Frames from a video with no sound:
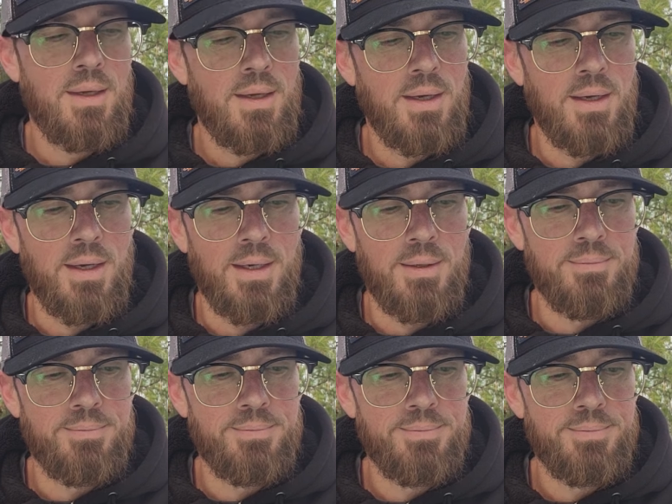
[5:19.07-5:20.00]

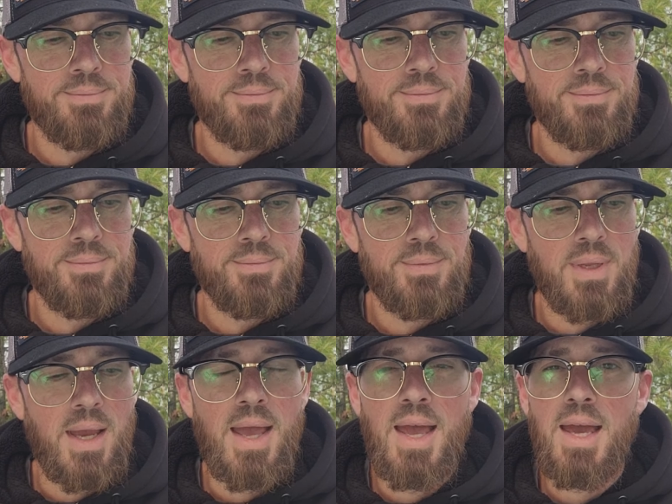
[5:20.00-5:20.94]
Um,
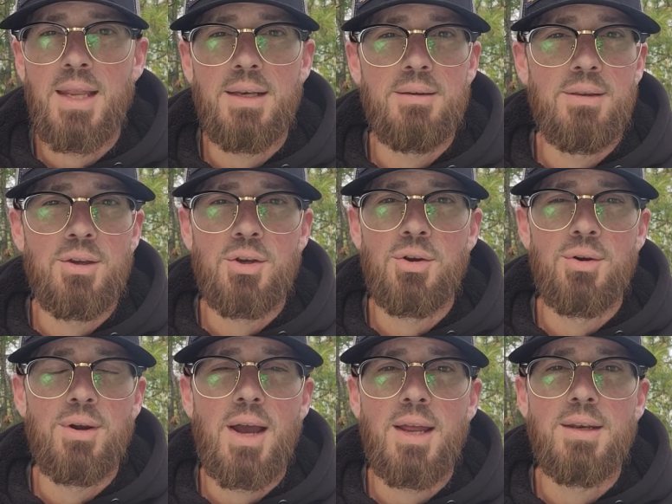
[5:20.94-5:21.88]
I had
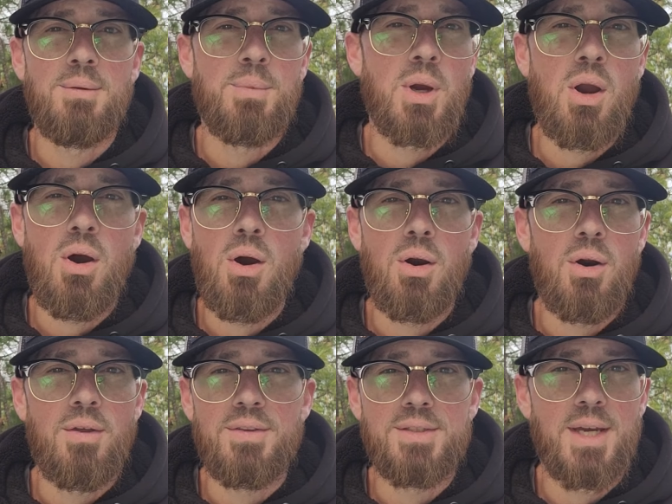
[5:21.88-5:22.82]
liquor hiding in my car
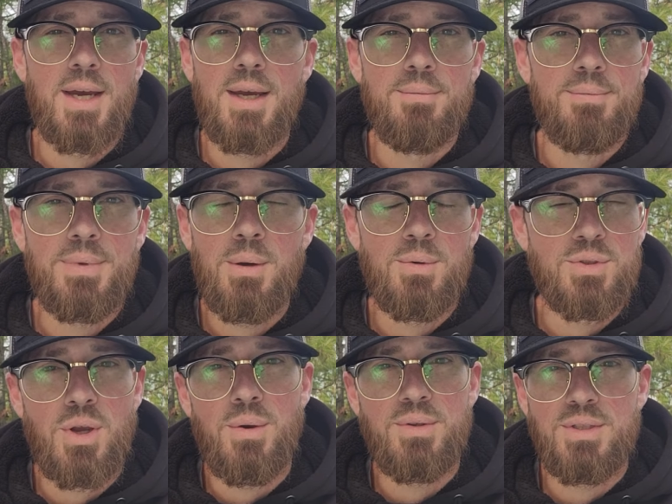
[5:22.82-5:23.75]
all the time. There was
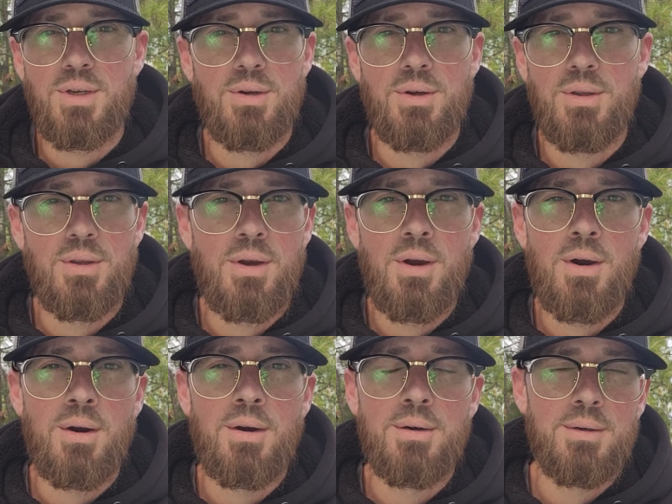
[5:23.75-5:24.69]
always liquor in the
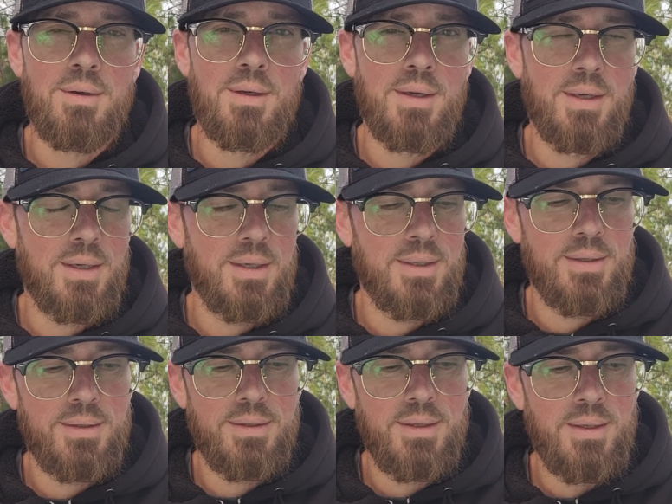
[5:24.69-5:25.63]
car. Uh,
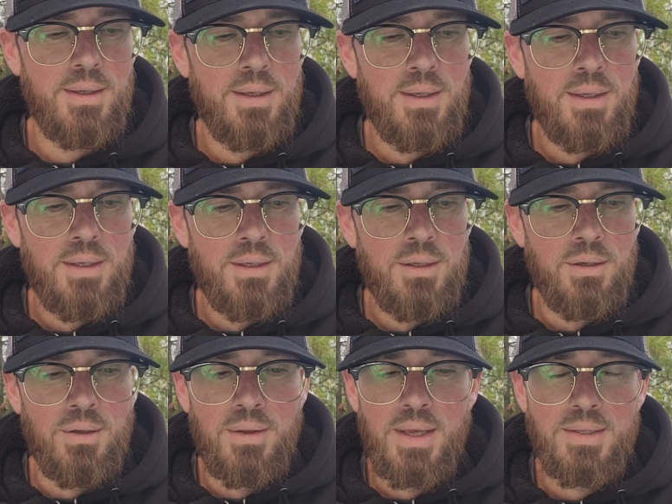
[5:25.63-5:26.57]
you
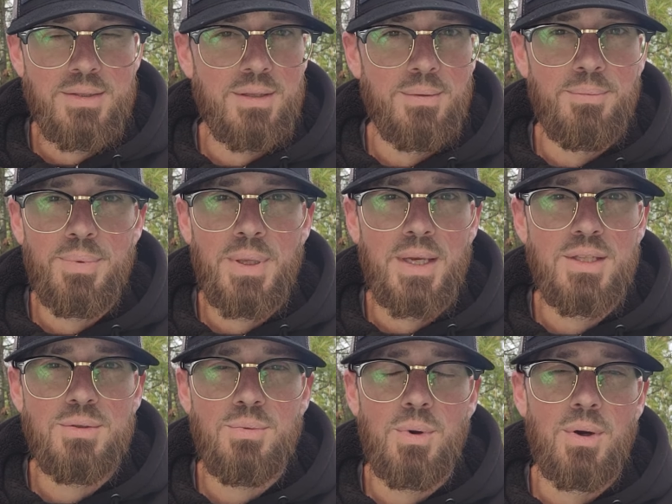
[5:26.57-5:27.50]
know, that's a
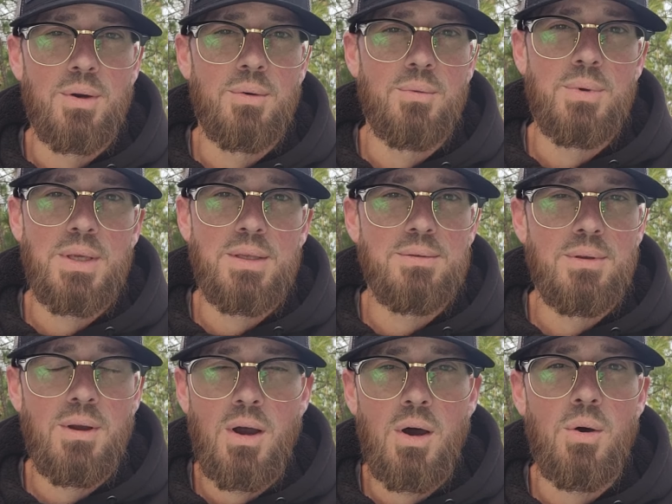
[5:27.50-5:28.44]
place where we
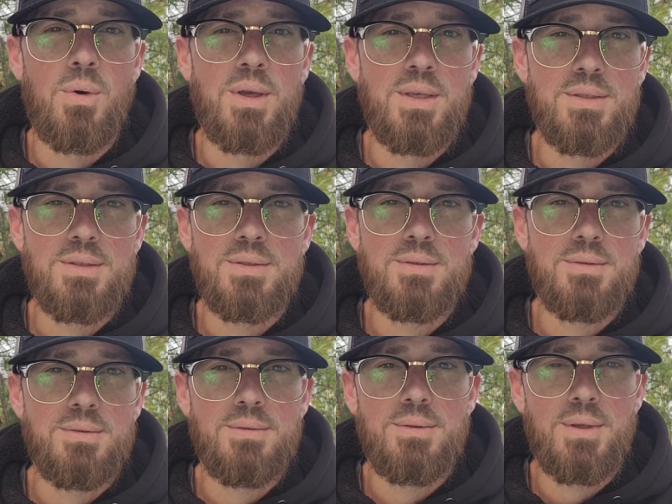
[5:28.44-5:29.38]
always
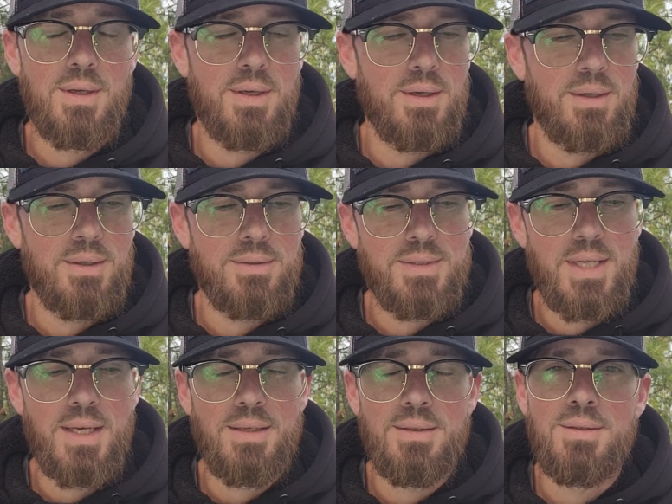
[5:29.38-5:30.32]
uh,
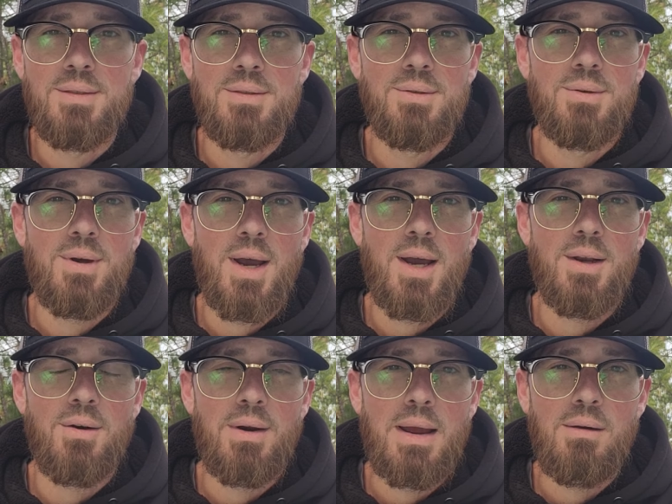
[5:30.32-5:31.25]
tend to hide
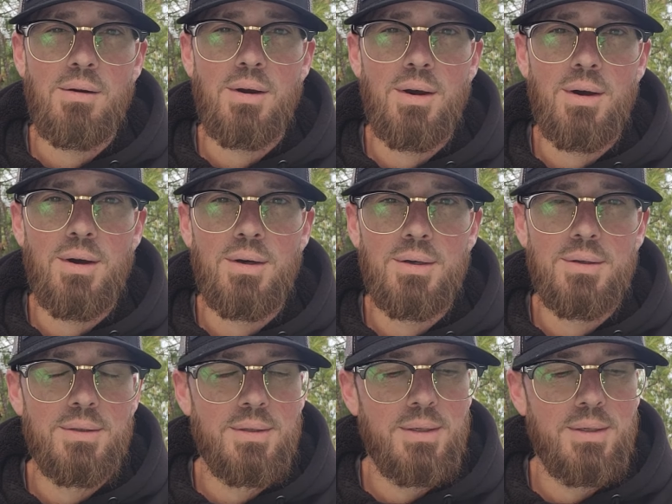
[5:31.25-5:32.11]
our alcohol,